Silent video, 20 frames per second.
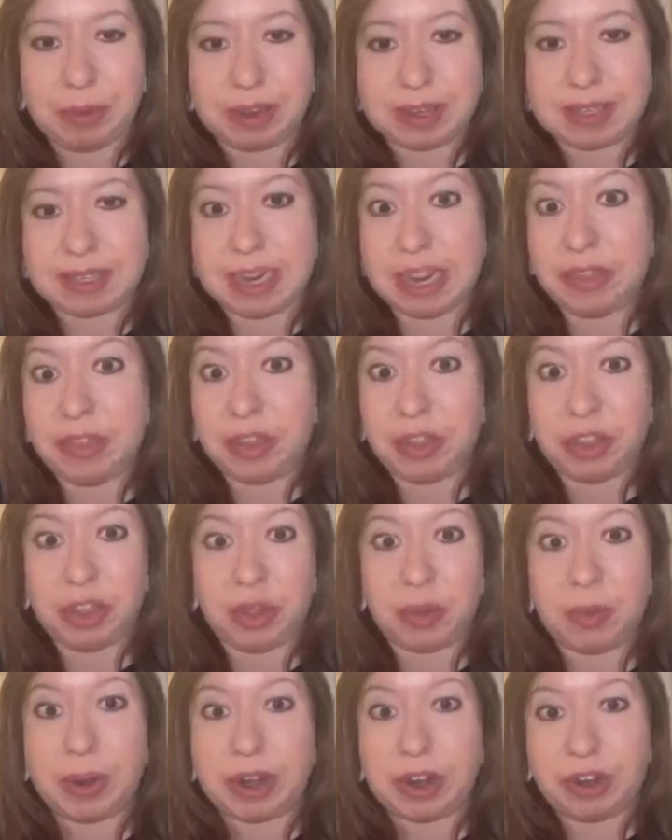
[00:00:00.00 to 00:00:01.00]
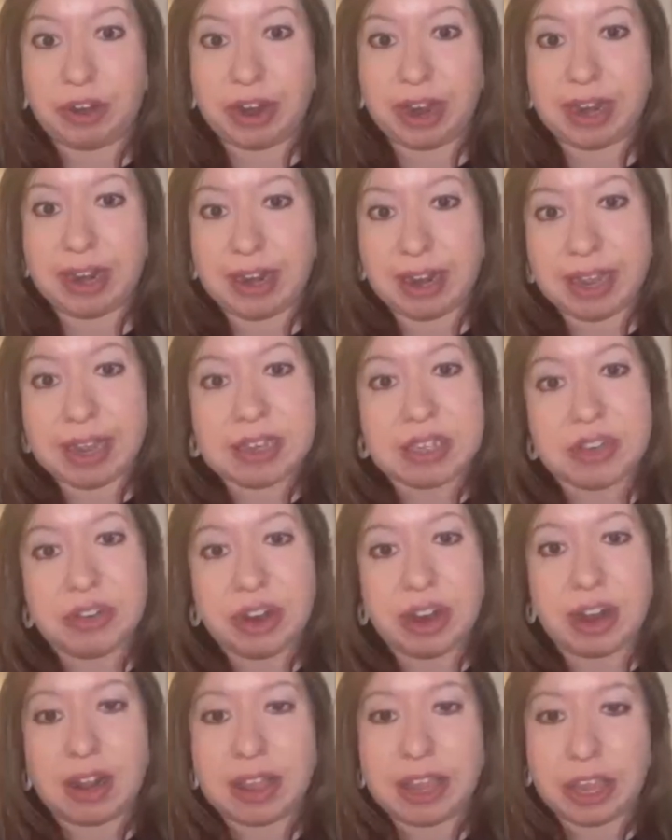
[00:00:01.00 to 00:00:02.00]
say the UN created
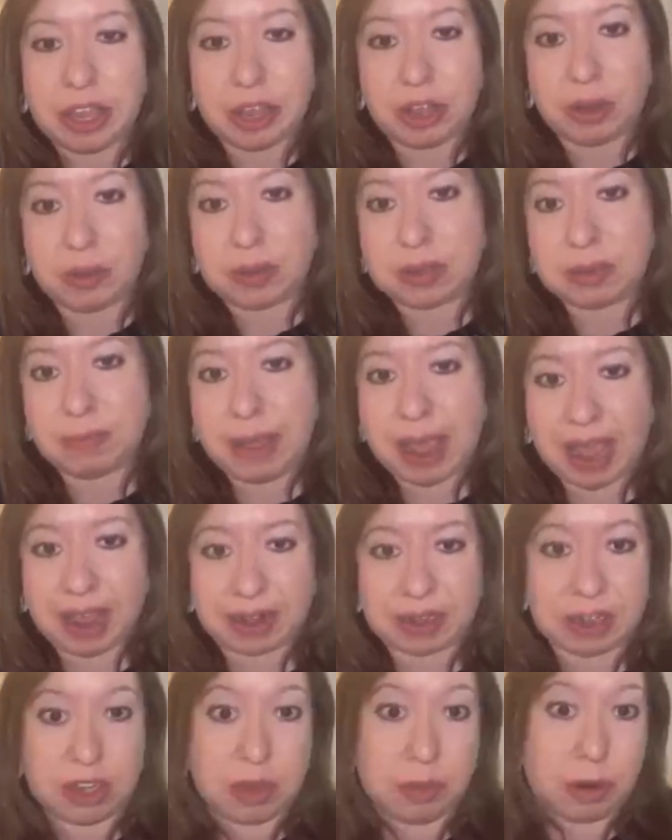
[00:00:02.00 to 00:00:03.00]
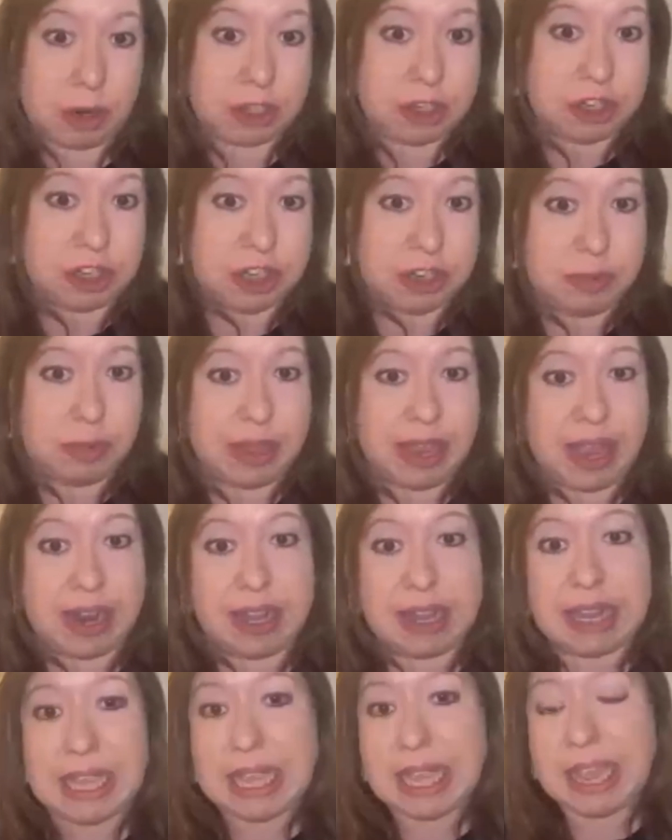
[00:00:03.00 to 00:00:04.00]
Israel, it goes back to the partition
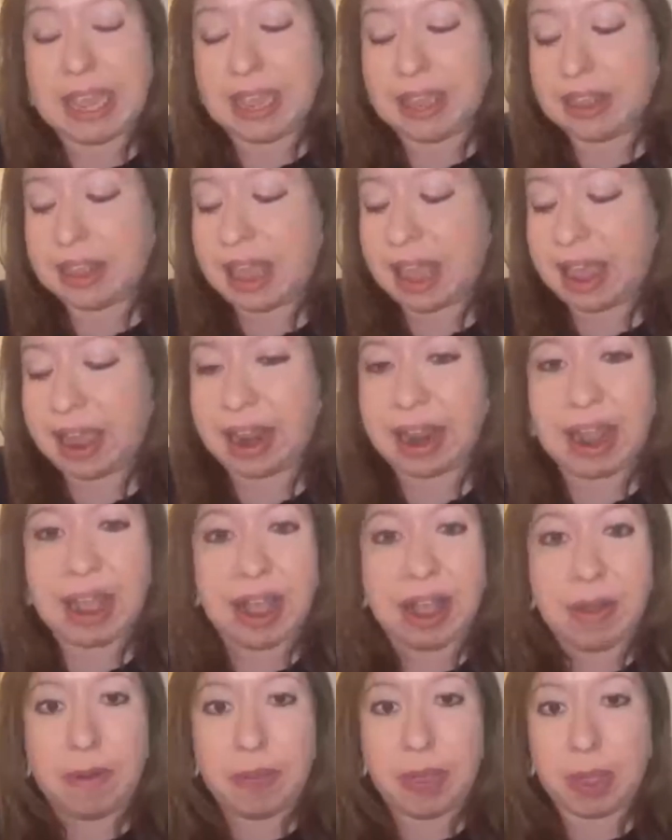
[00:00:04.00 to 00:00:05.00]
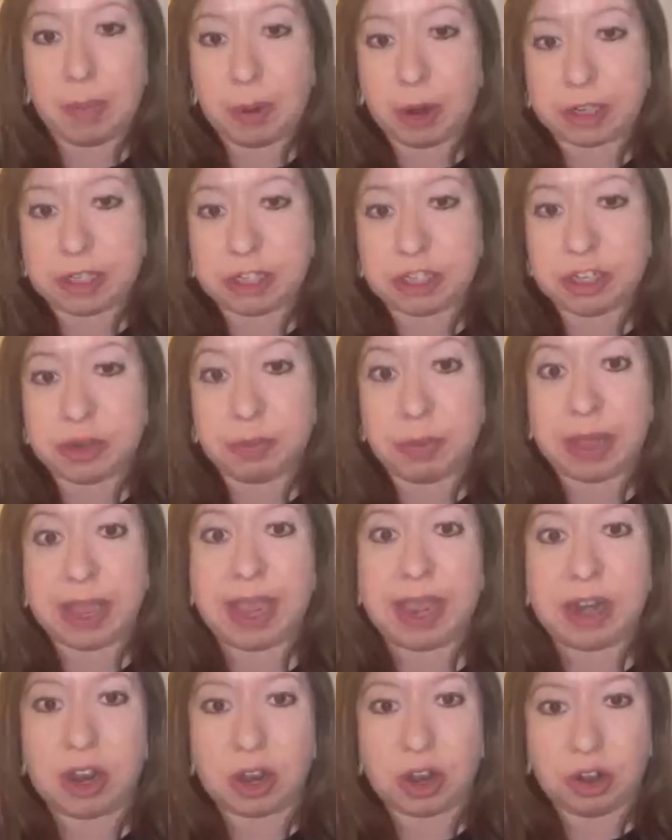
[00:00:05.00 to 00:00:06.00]
plan, thinking that the partition
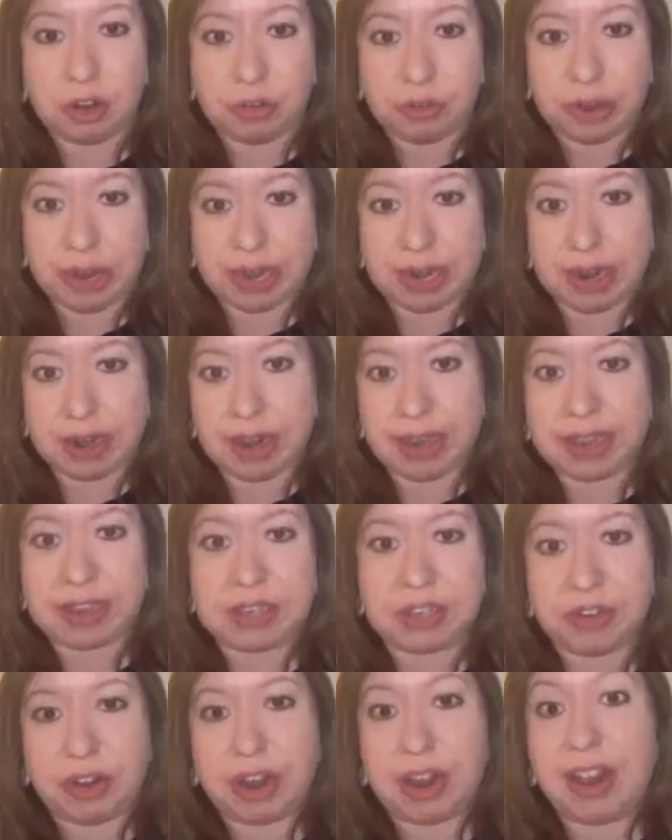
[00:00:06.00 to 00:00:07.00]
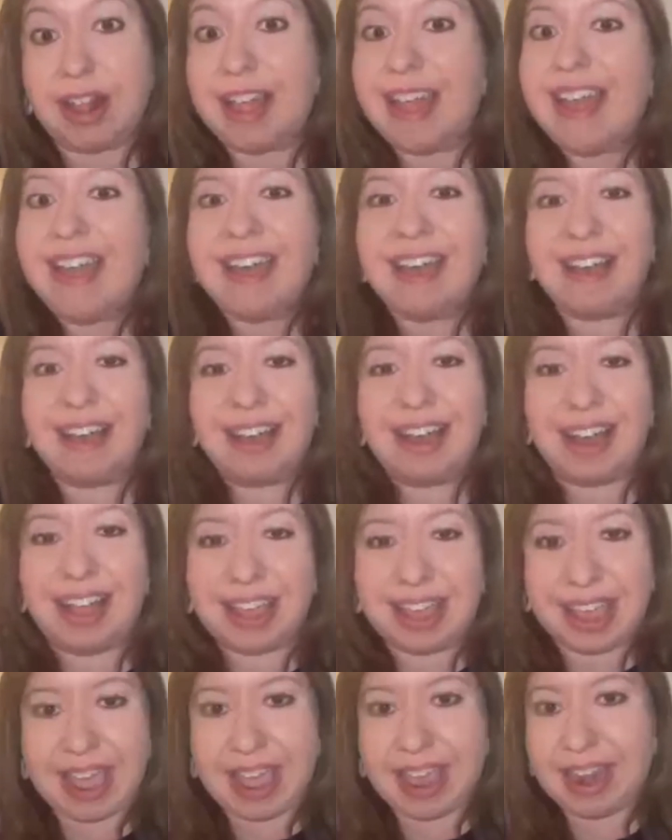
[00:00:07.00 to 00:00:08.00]
plan created Israel.
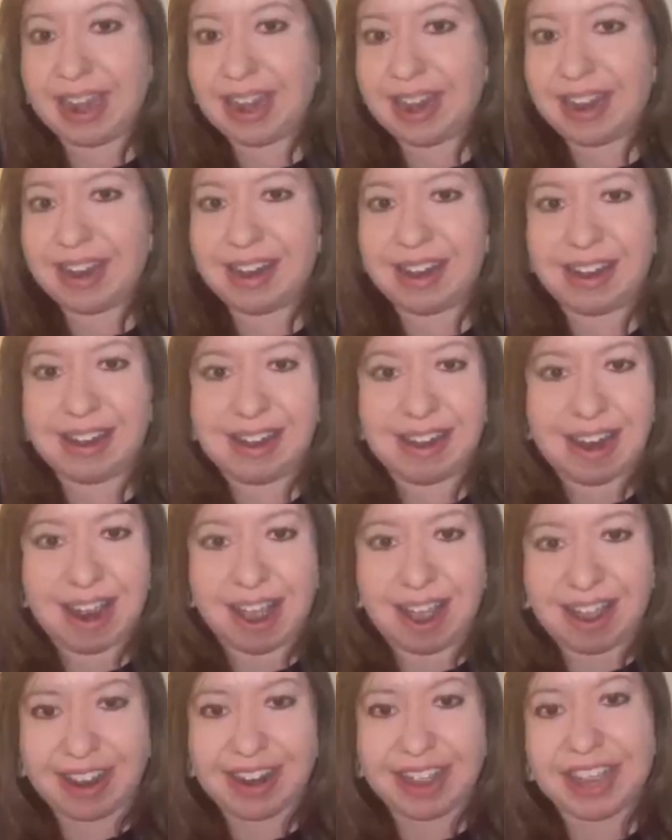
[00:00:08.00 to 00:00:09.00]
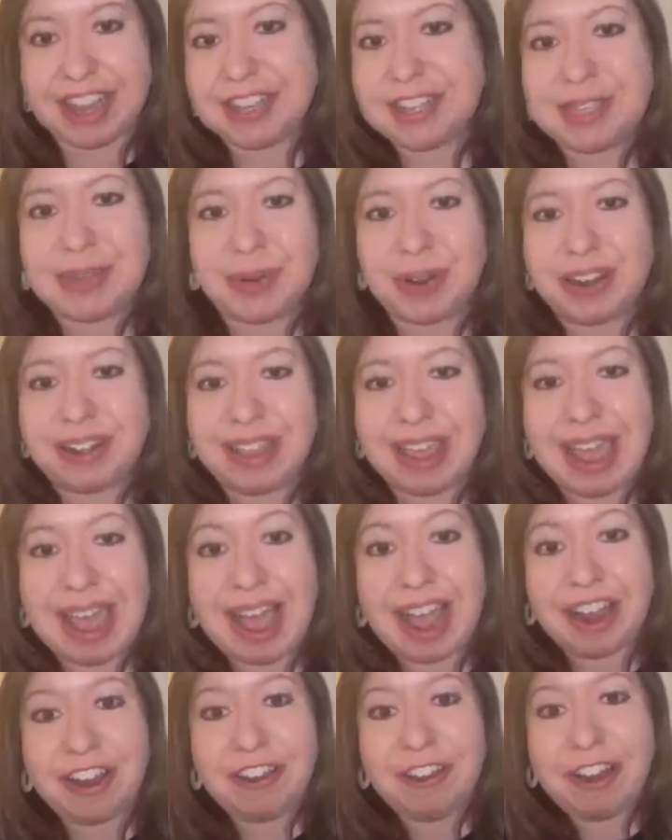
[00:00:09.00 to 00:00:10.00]
Again, not historically
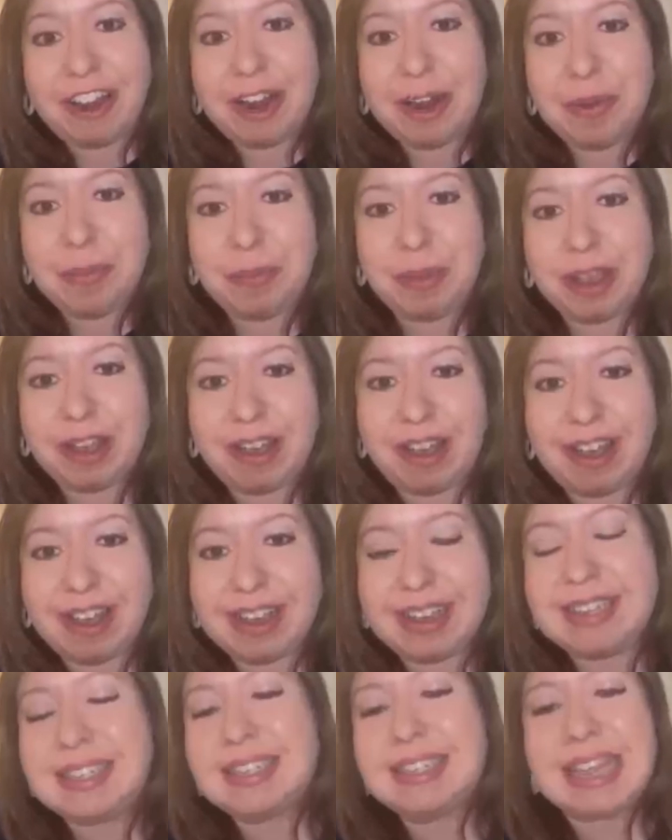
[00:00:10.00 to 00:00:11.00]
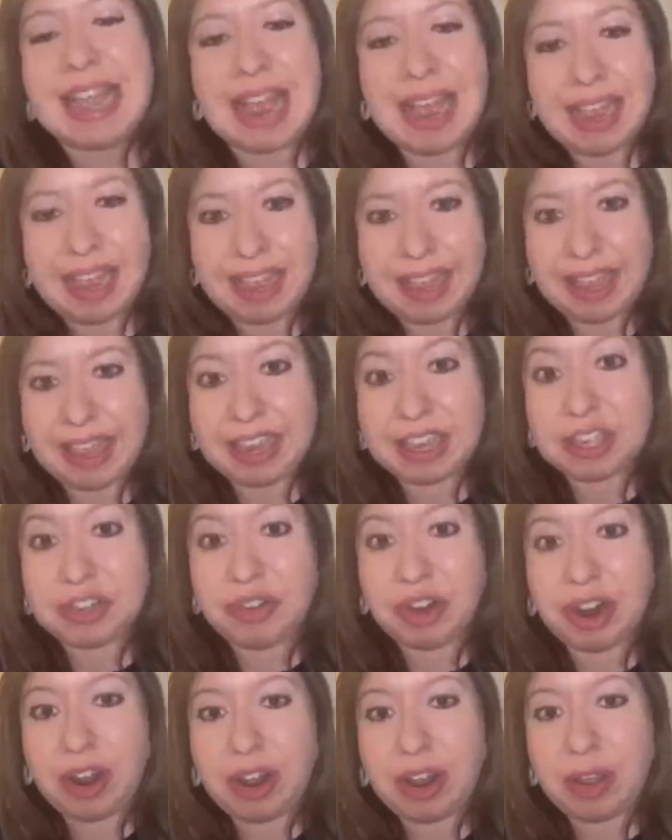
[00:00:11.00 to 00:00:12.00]
accurate, because
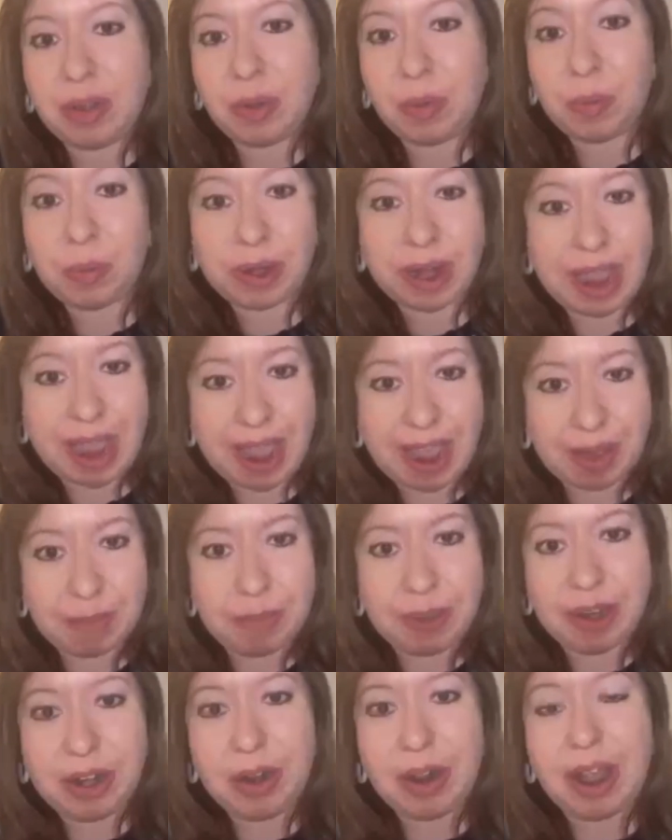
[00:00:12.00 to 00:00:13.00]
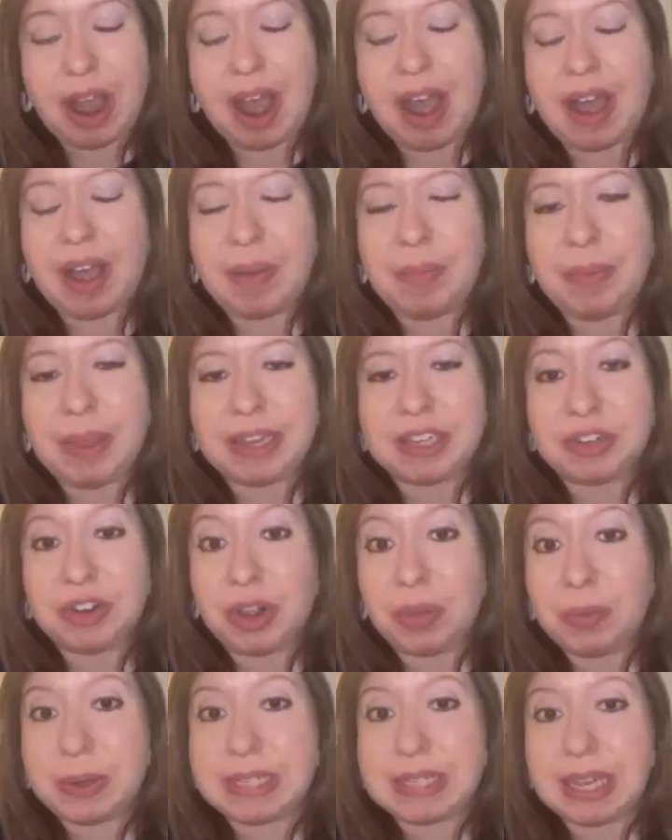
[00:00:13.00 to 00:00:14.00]
Israel, what happened,
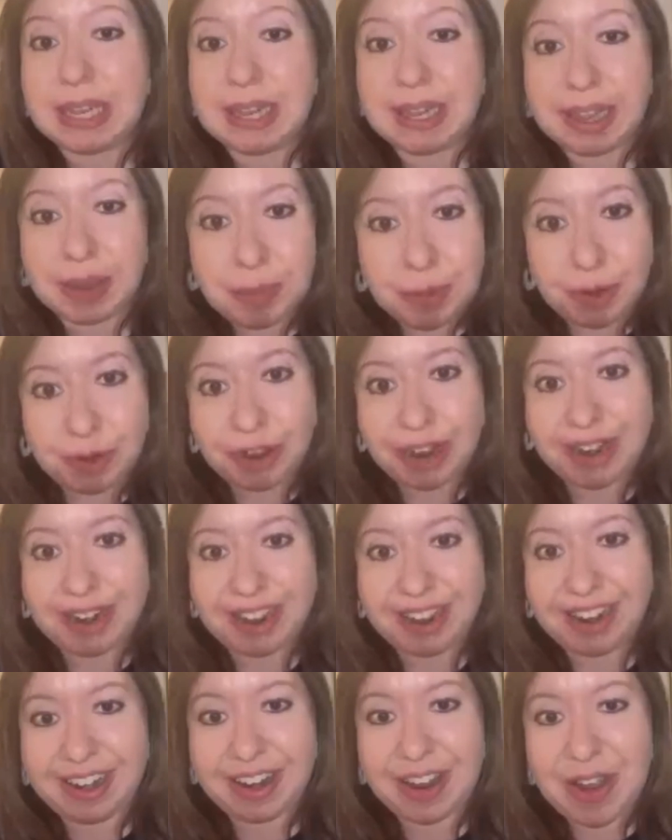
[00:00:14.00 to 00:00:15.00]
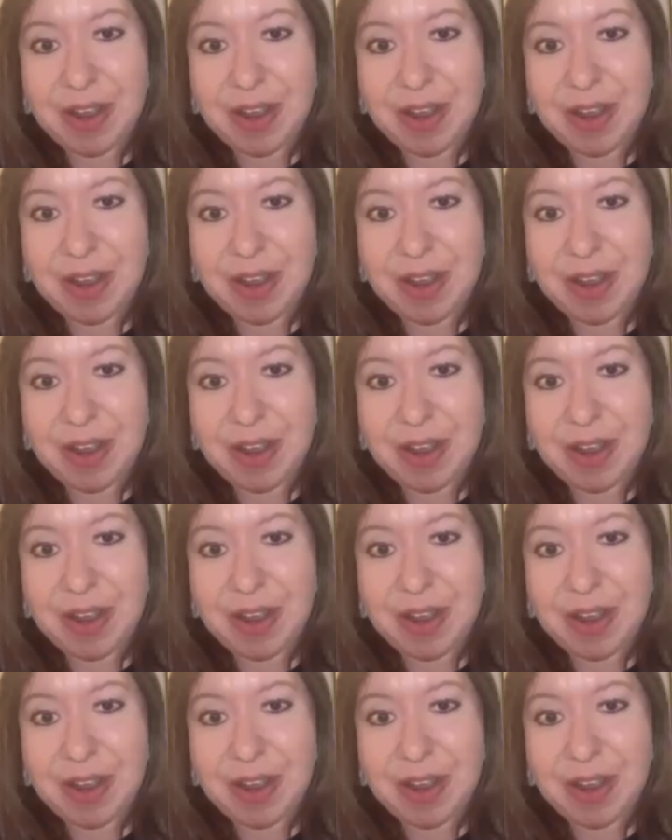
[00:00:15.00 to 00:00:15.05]
Israel was liberated